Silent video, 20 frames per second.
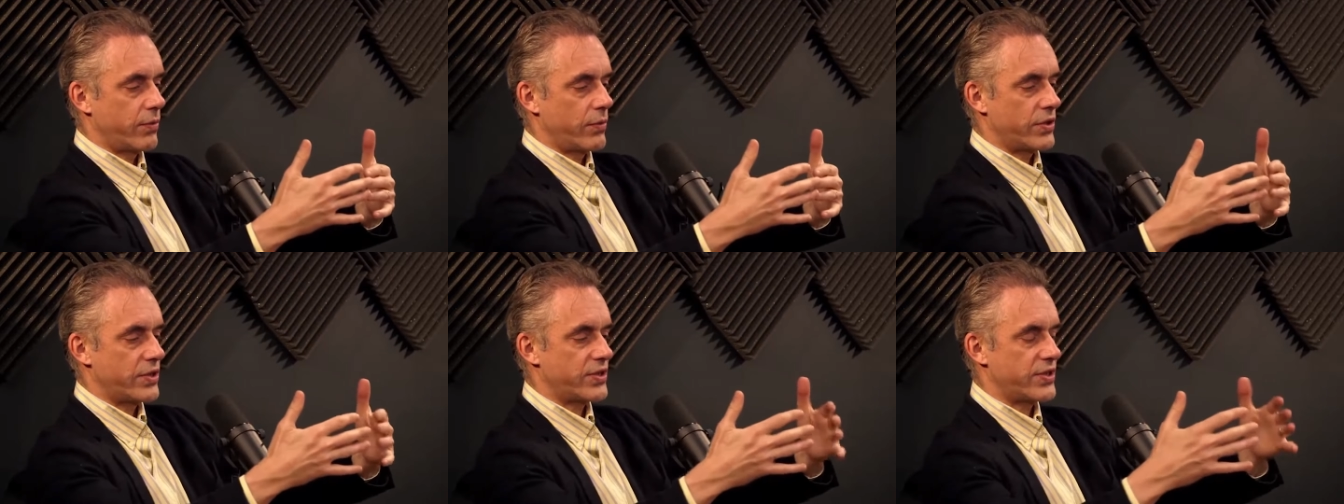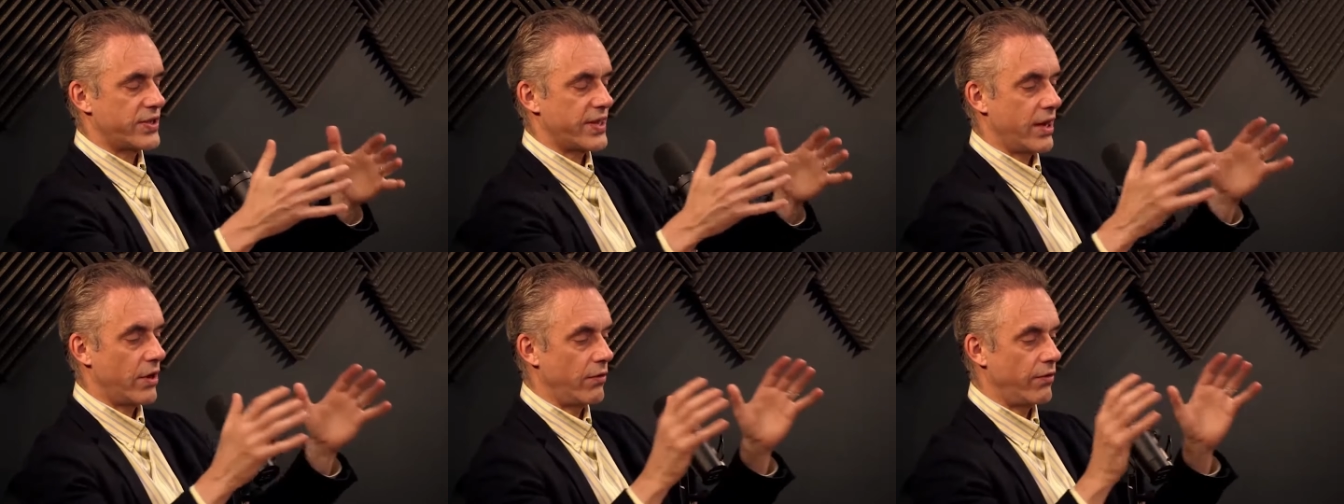with
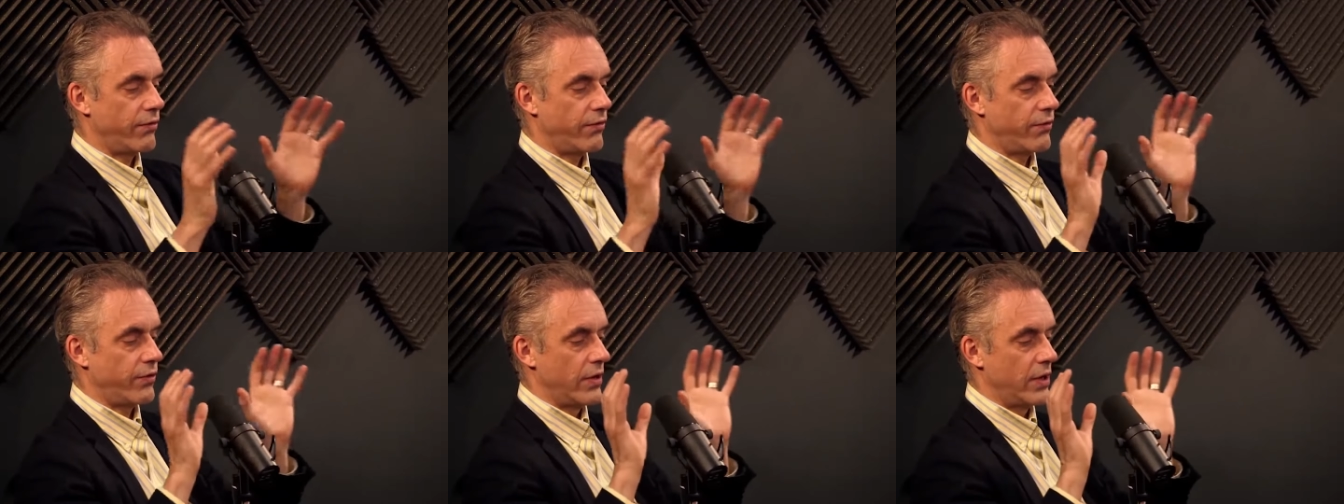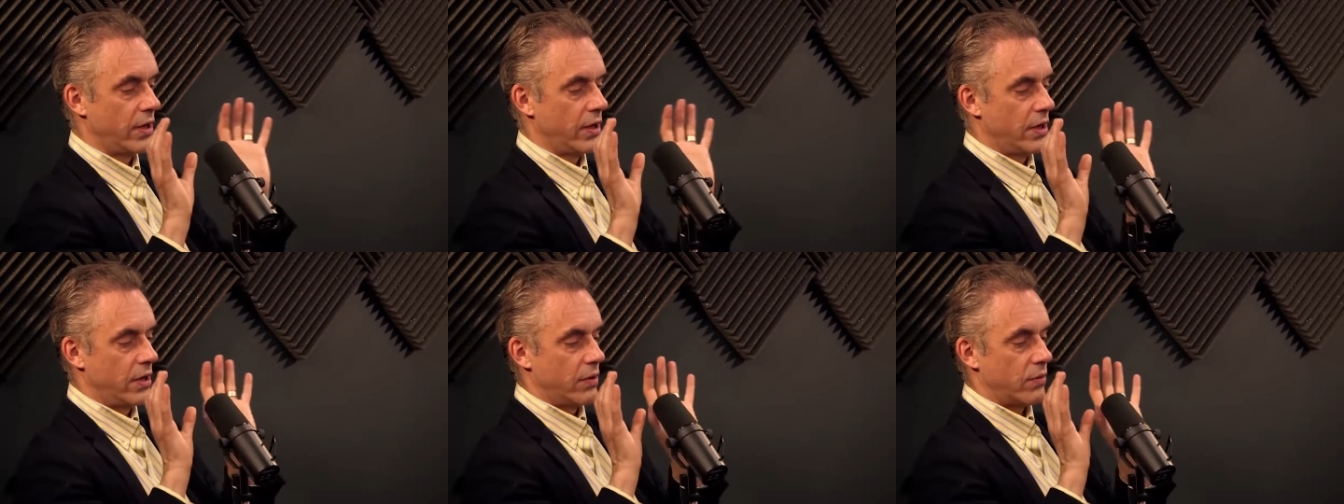self
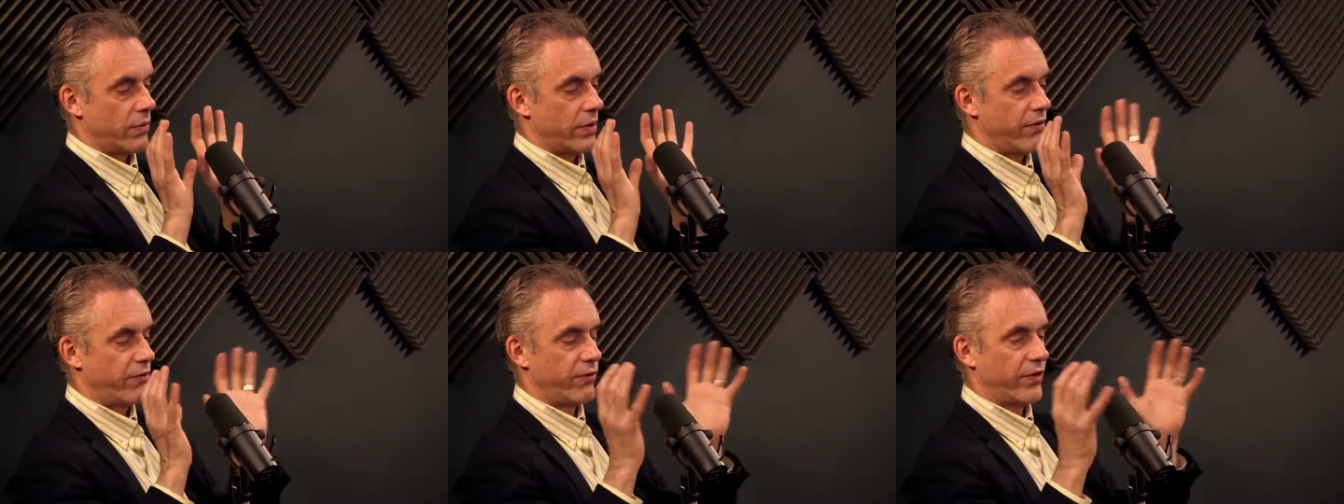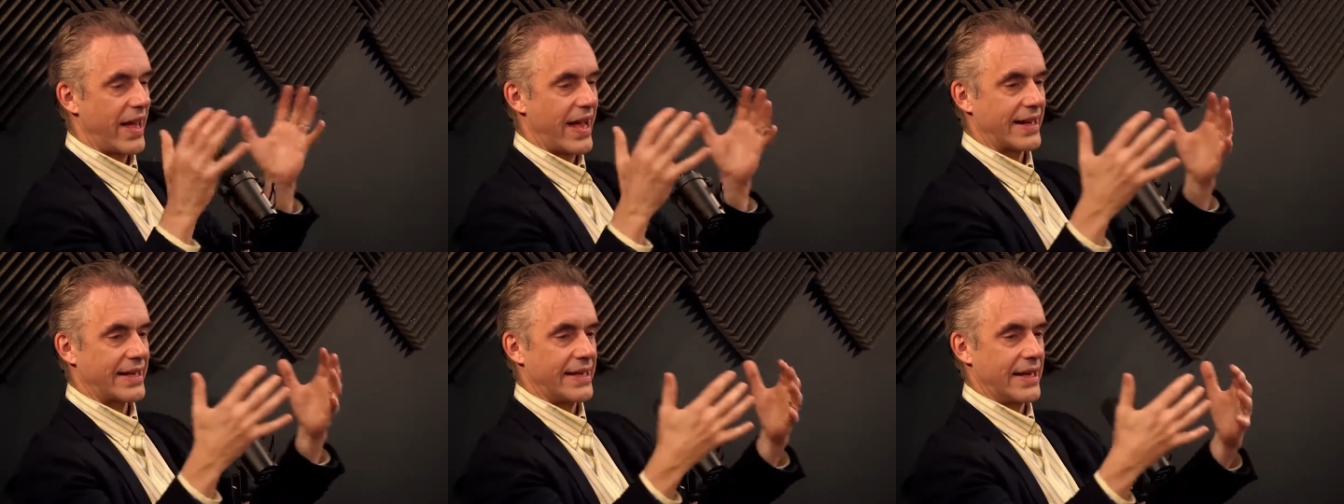
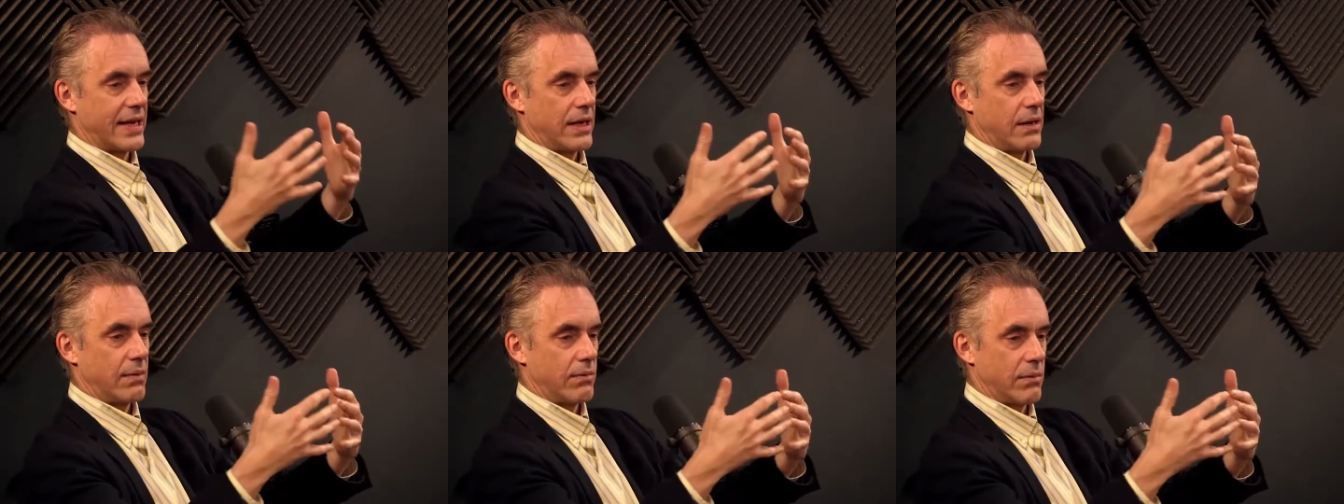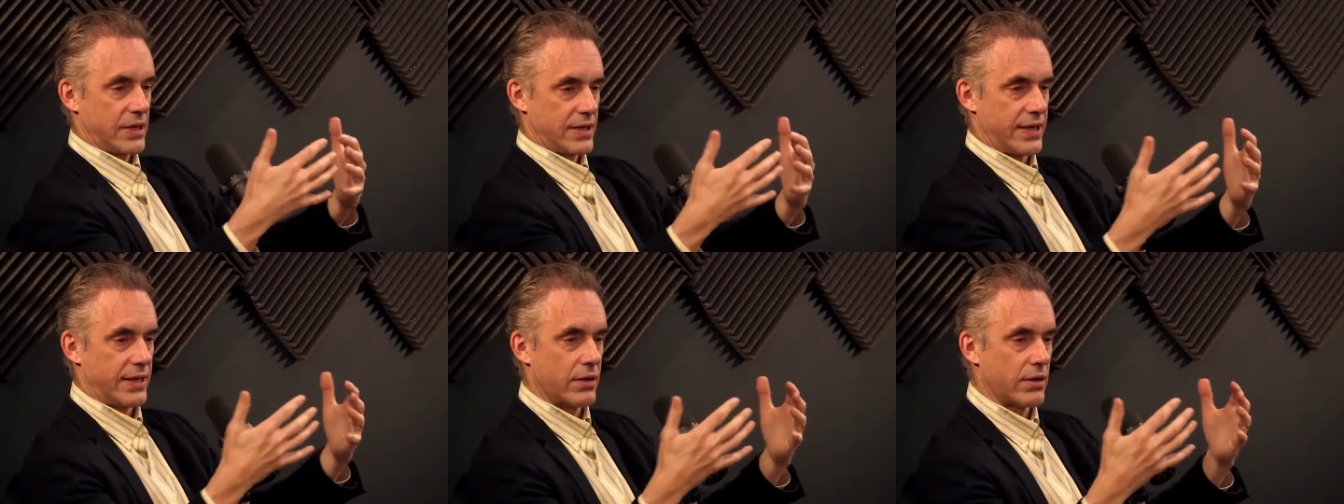reflecting
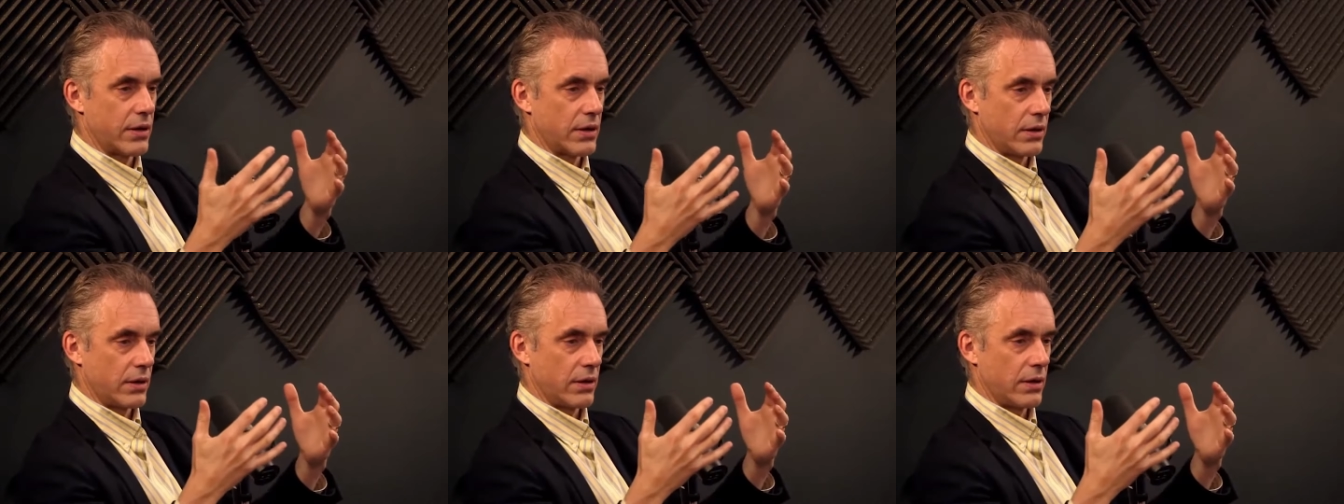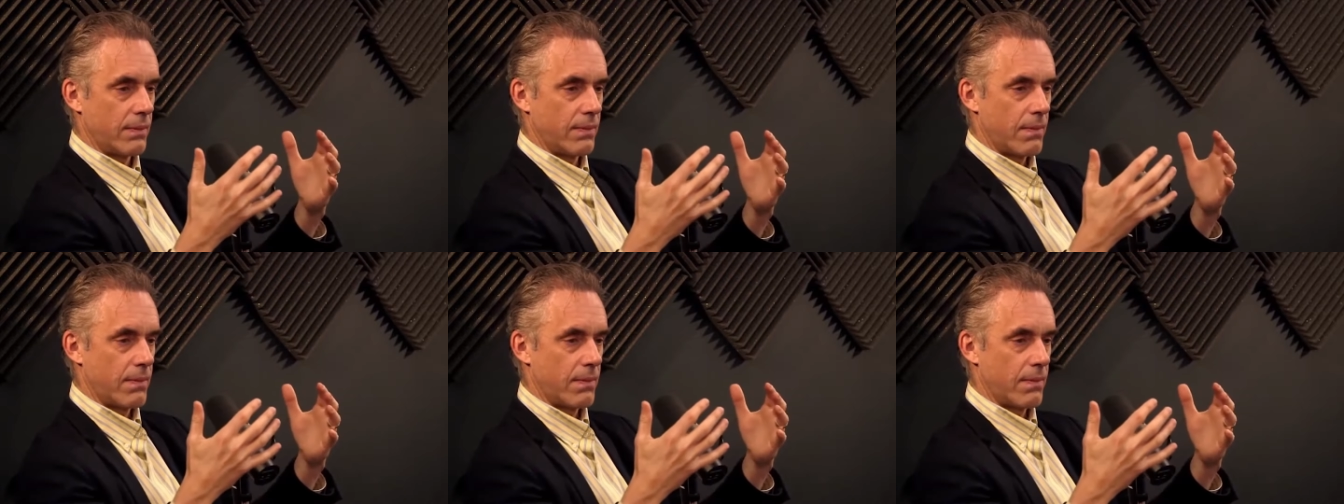material